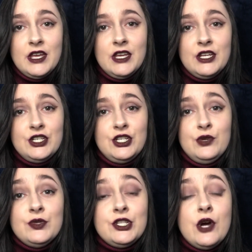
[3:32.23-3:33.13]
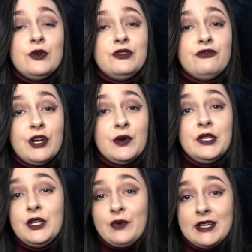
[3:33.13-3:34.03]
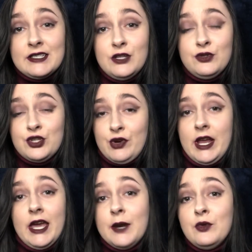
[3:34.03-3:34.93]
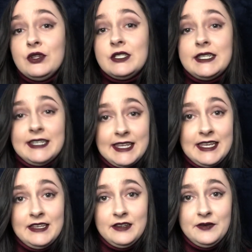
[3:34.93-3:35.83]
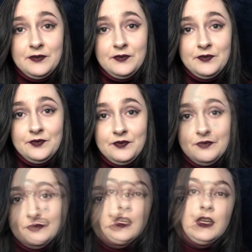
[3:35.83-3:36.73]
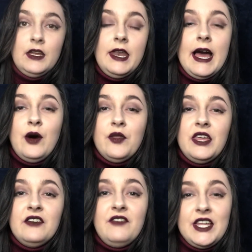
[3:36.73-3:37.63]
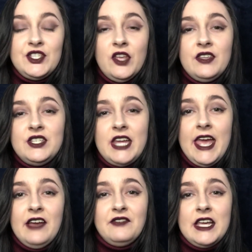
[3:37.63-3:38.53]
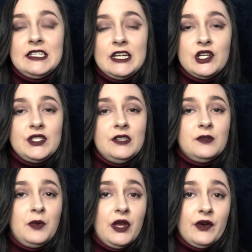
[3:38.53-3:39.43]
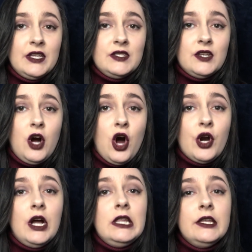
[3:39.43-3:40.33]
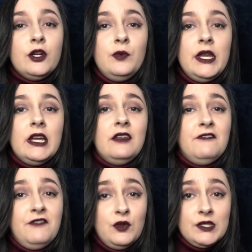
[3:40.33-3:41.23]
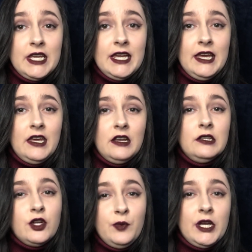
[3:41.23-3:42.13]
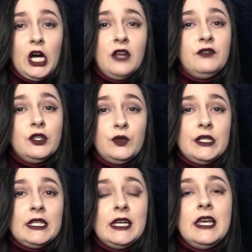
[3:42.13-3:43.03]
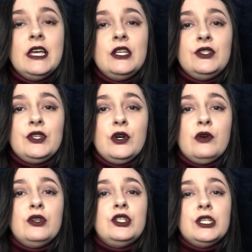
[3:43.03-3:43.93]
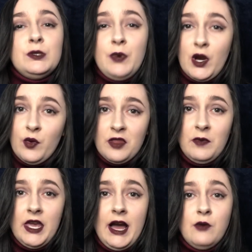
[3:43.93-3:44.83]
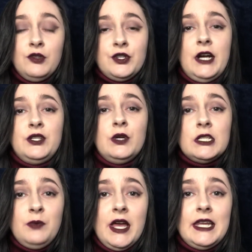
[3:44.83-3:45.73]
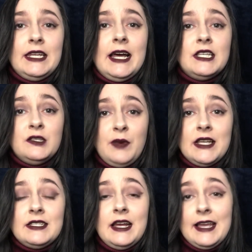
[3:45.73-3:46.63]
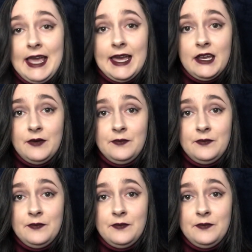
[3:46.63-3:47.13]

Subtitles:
She was known to frequently rescue stray animals in need. Now, the events on the day of Kaysera's disappearance are a little bit confusing and a little bit convoluted, so just bear with me. I will try to explain it as best I can.